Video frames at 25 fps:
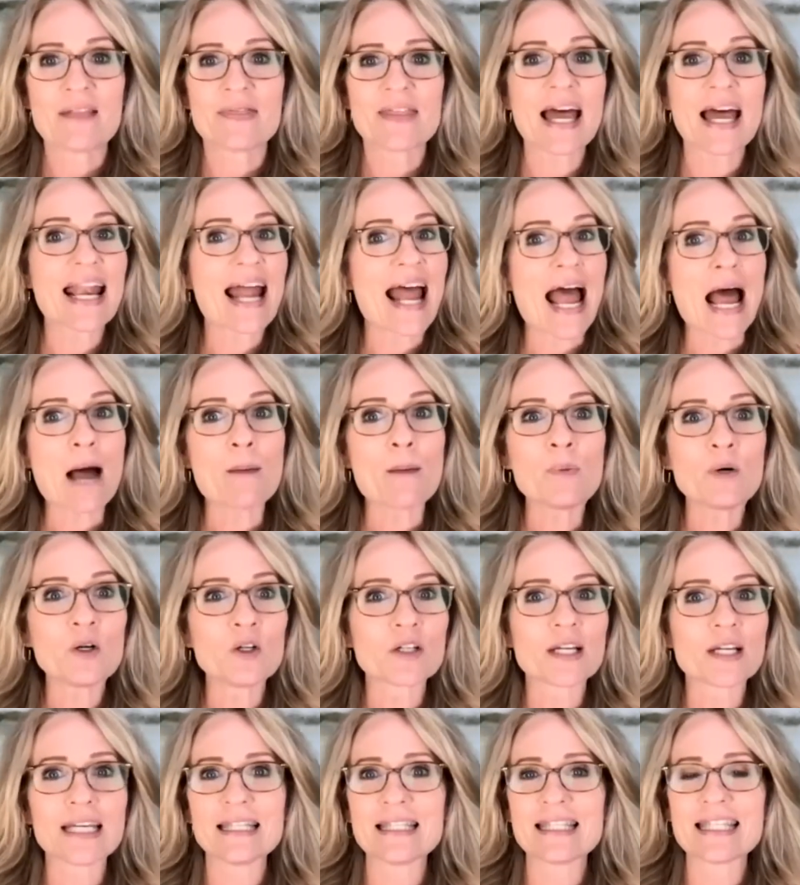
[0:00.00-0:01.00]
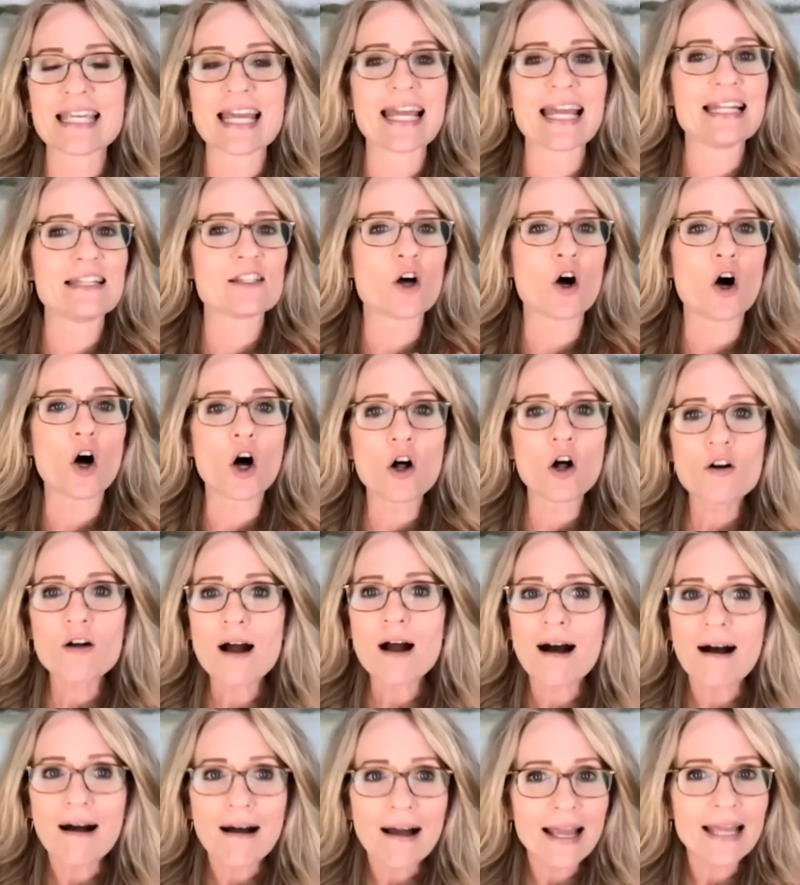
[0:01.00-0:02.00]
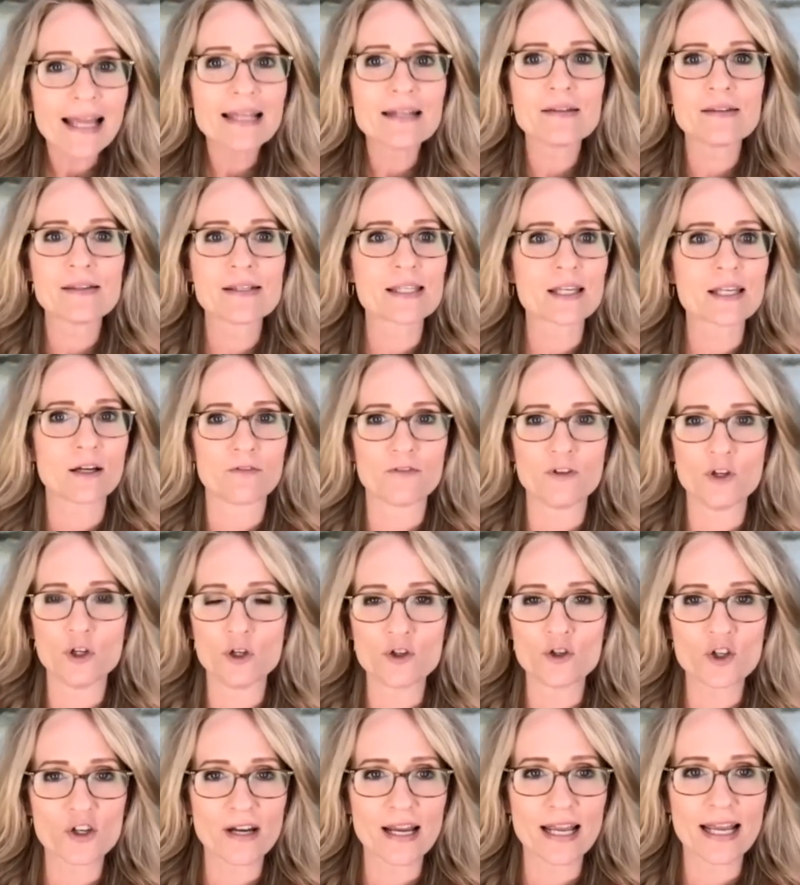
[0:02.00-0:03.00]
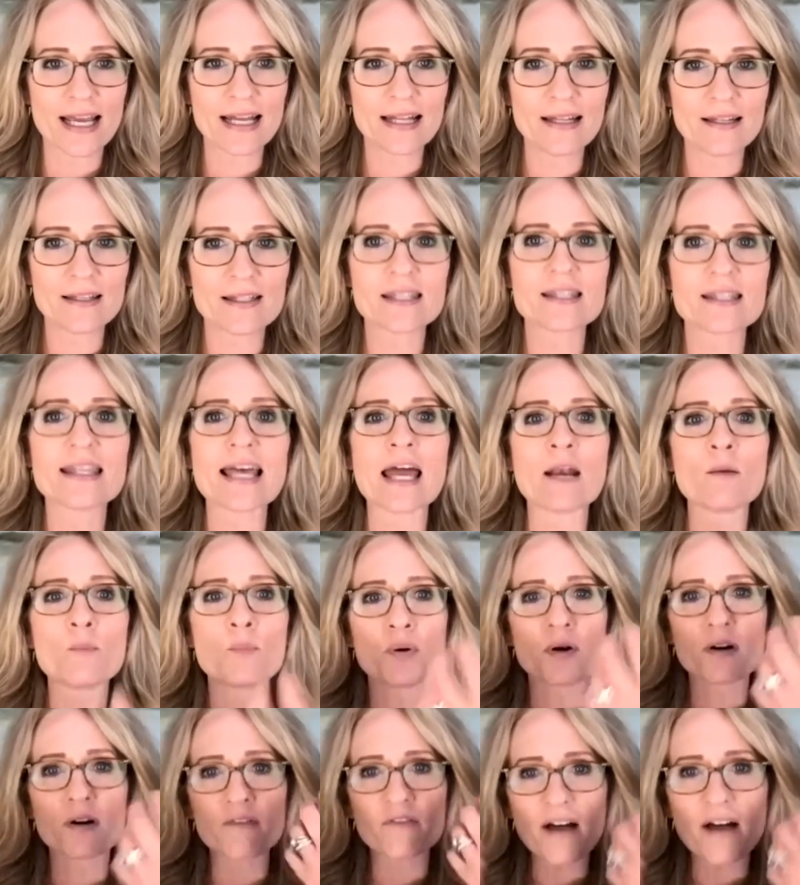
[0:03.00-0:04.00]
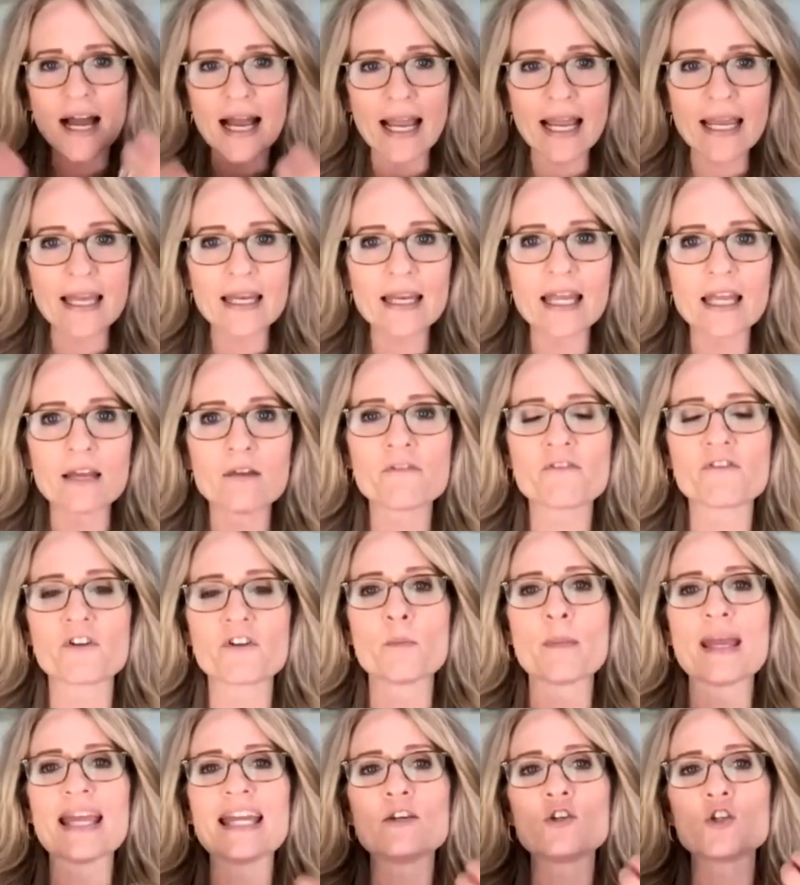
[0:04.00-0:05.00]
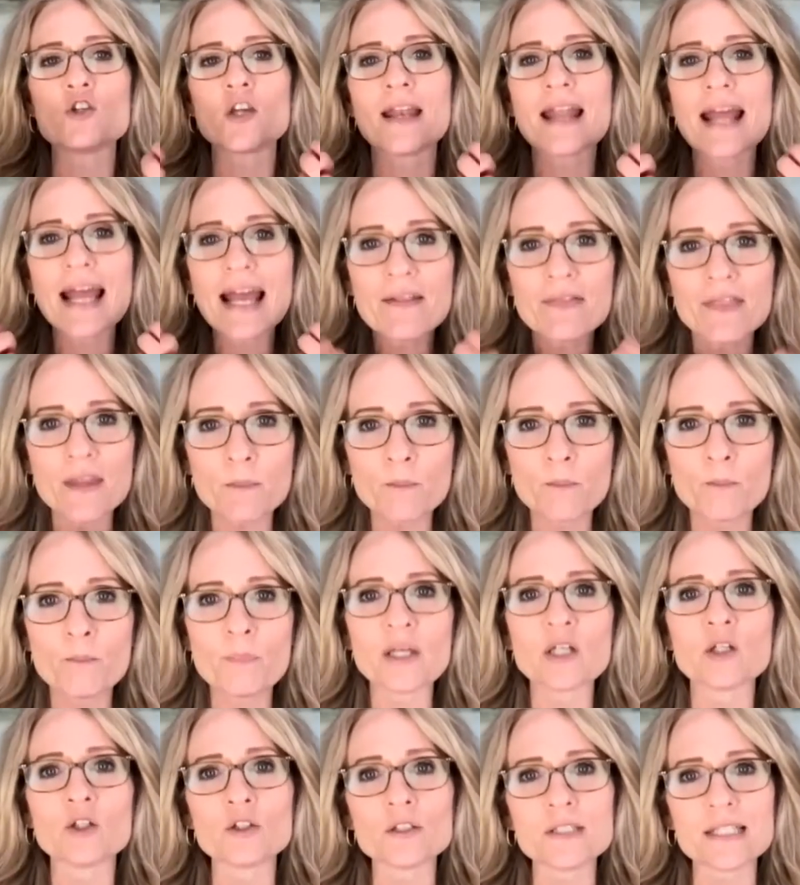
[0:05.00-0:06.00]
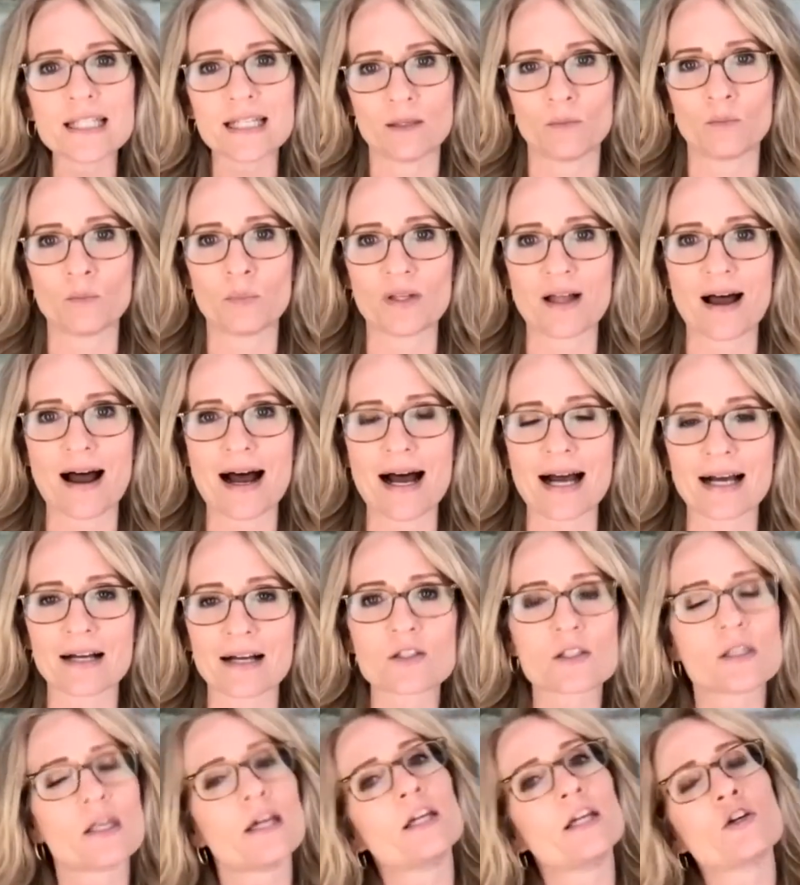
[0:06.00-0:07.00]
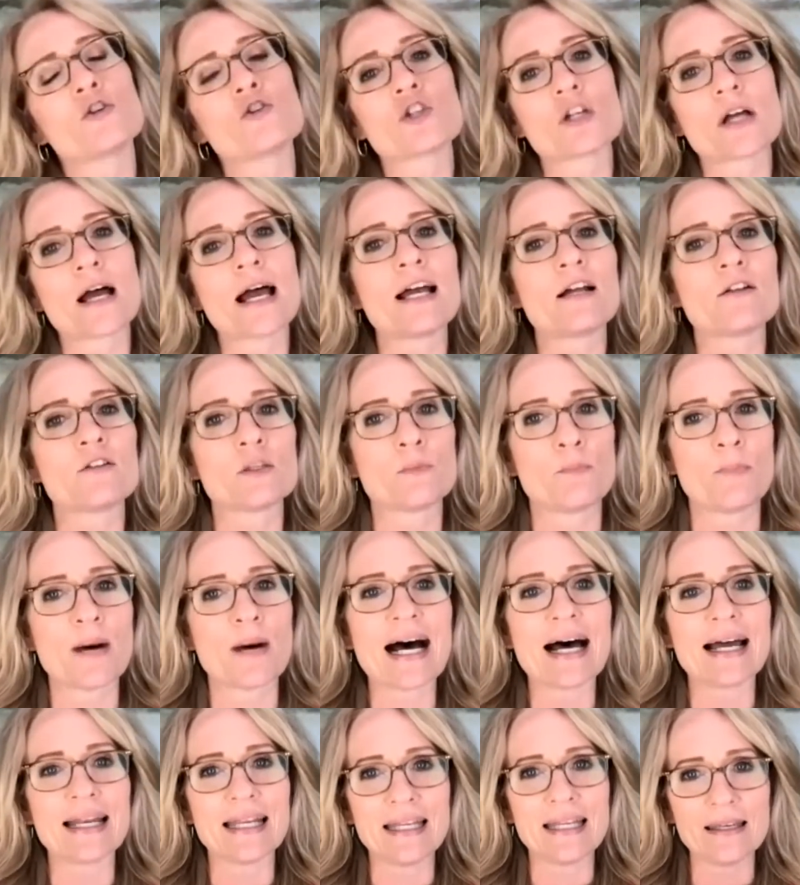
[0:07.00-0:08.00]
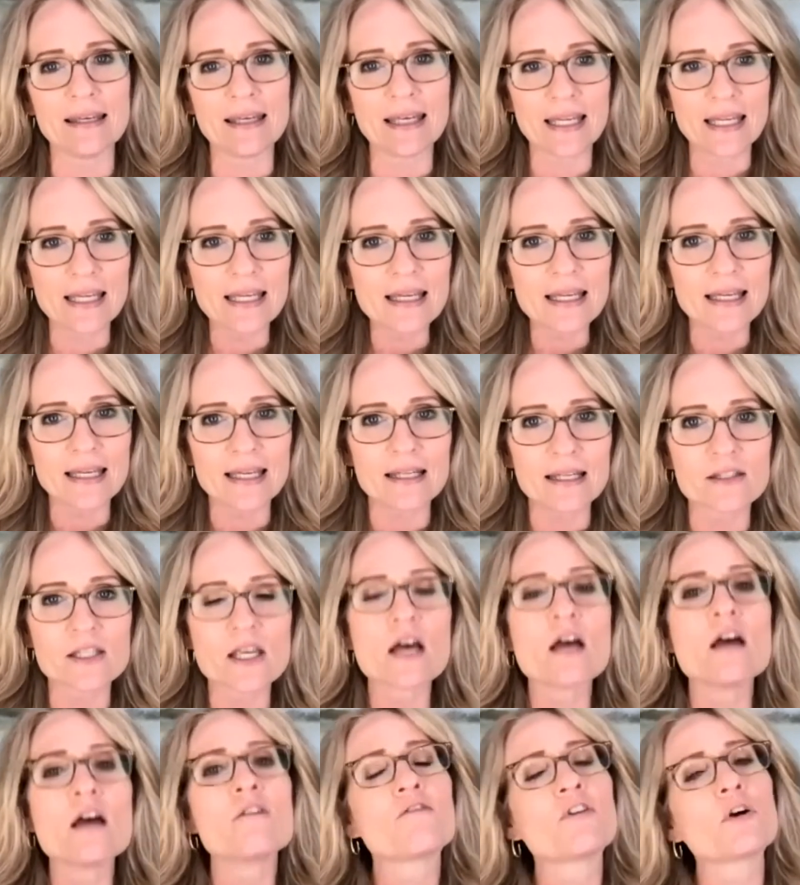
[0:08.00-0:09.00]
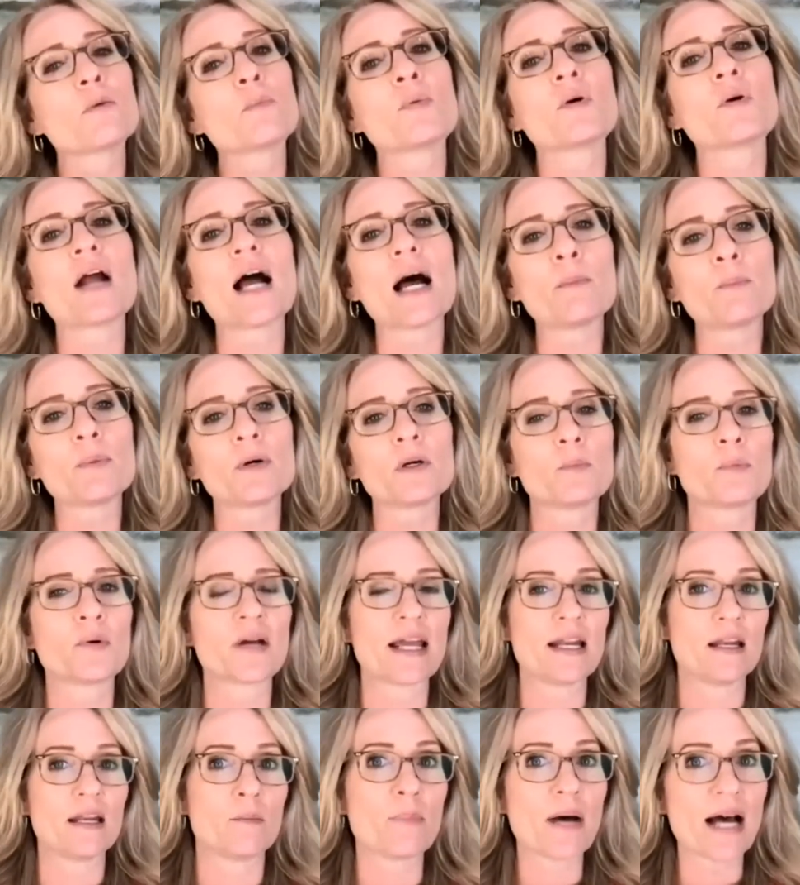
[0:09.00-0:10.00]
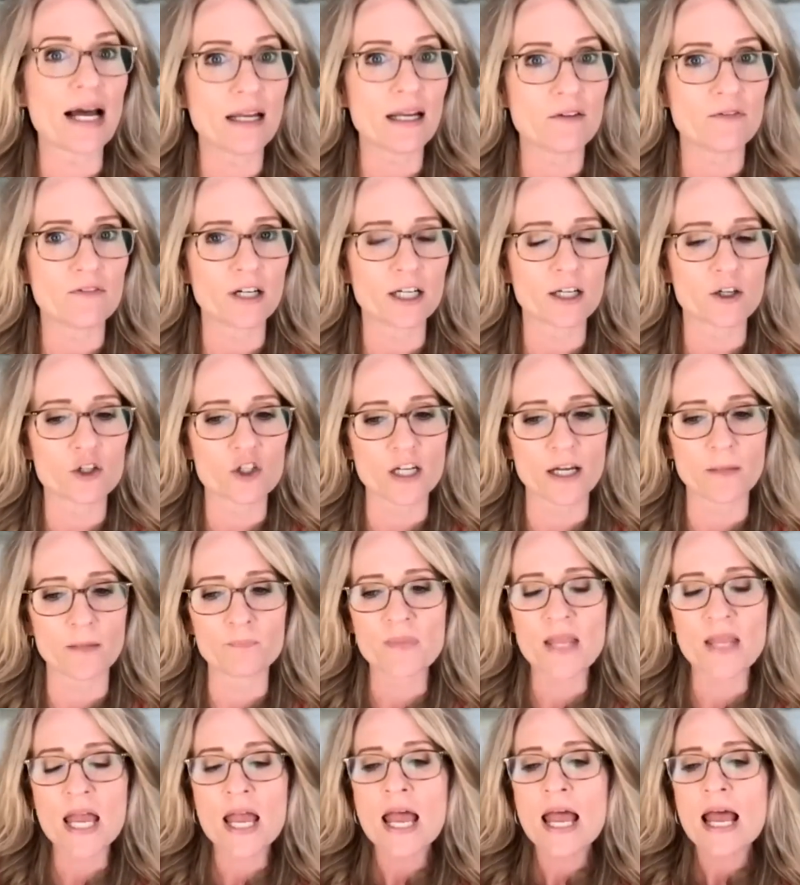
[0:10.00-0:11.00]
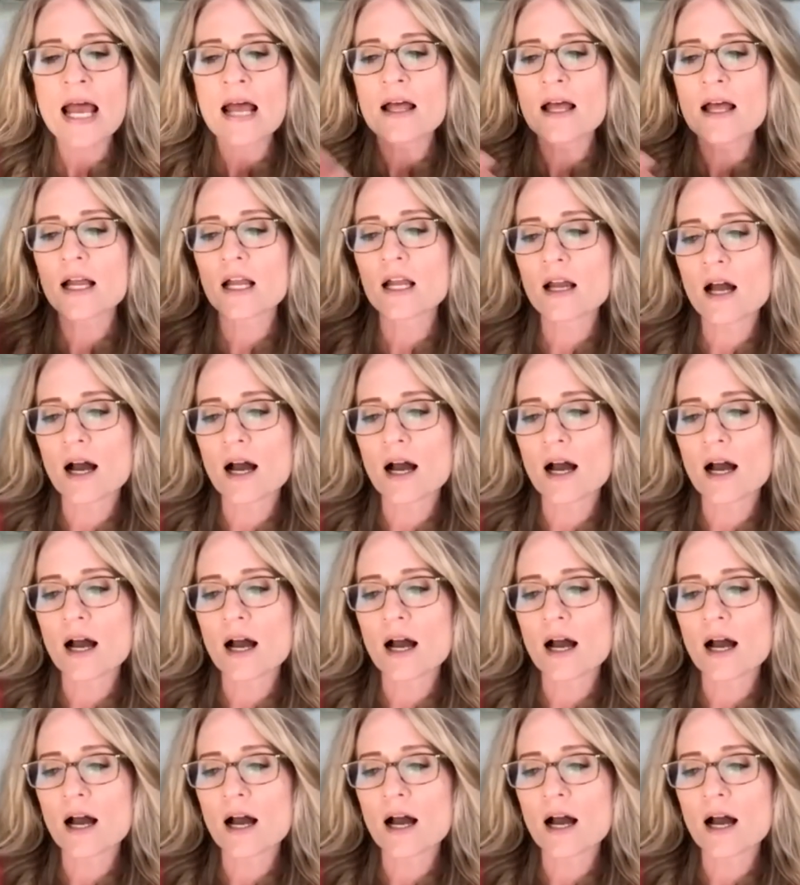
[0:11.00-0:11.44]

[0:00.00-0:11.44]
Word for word: that apple contains all kinds of nutrients that provide information and the building blocks that your child's body needs for proper brain and body function.